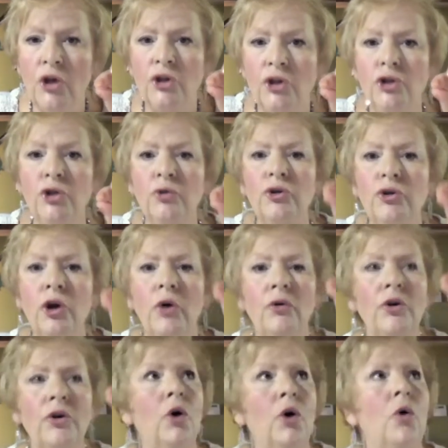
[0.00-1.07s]
you
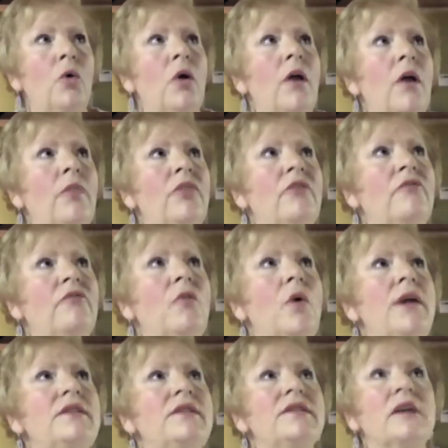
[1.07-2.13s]
don't know the
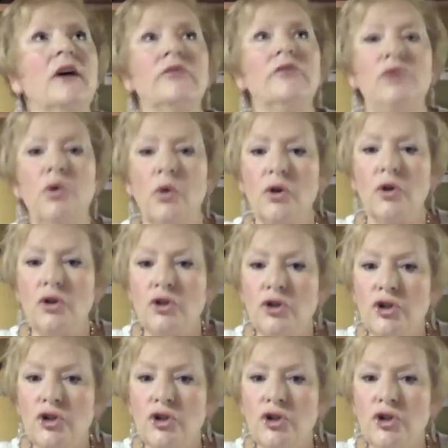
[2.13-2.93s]
voice of your